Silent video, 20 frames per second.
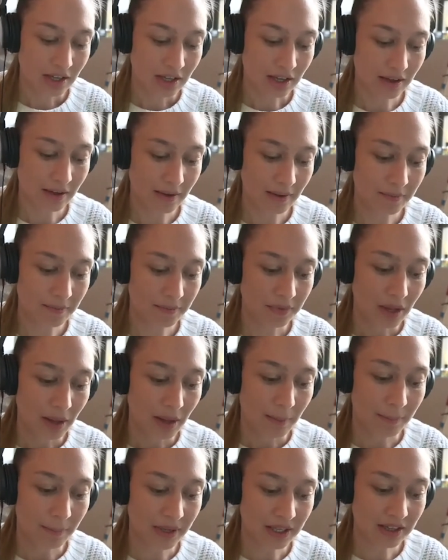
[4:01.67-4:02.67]

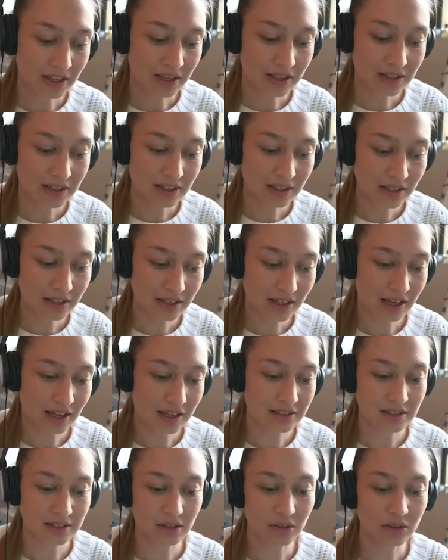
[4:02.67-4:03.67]
But the idea
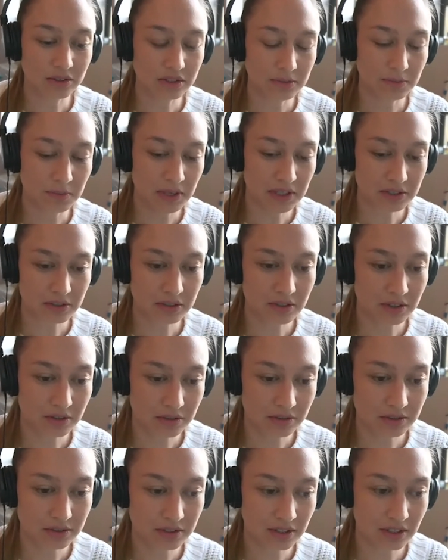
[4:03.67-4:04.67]
as the whole space
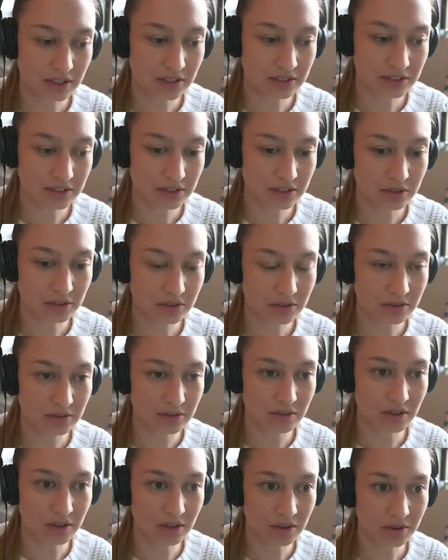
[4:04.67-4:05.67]
grows is to
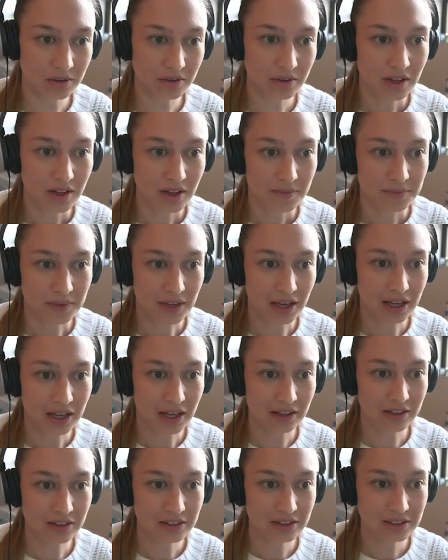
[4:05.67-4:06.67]
grow
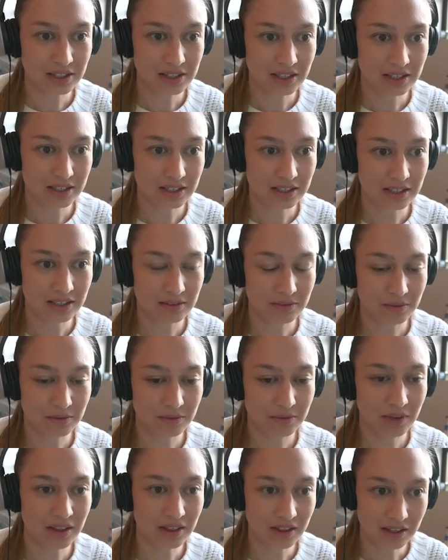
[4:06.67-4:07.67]
alongside
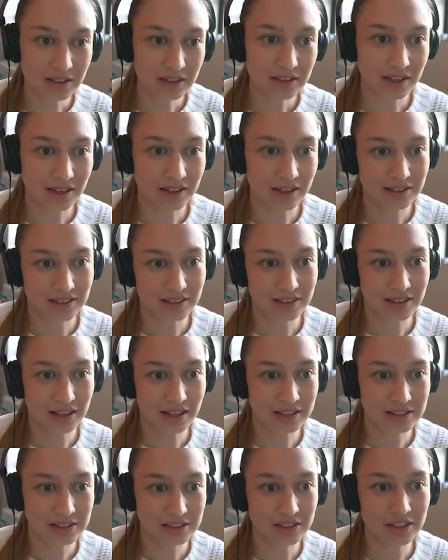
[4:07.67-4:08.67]
with it
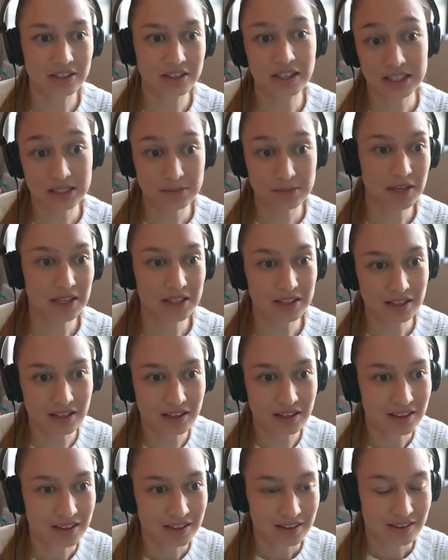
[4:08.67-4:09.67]
and start
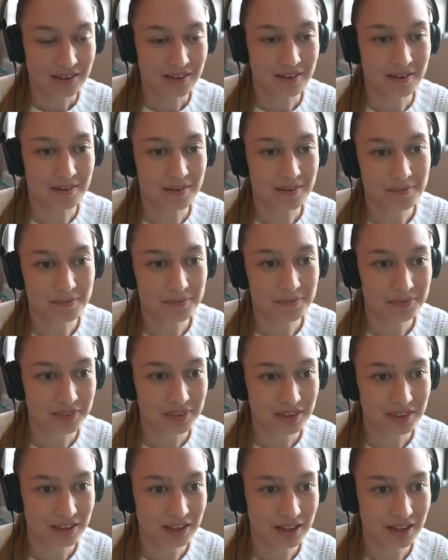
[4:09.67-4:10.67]
expanding
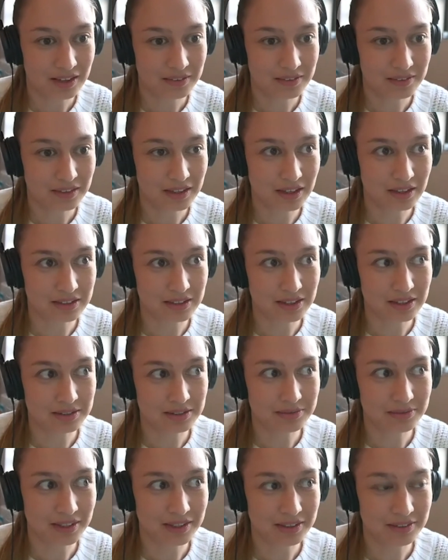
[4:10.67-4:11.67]
as
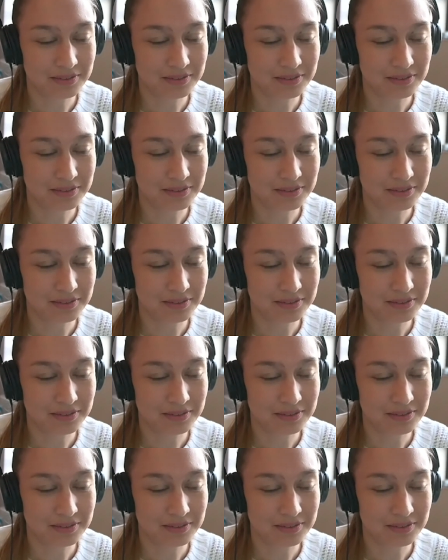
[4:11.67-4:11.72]
well.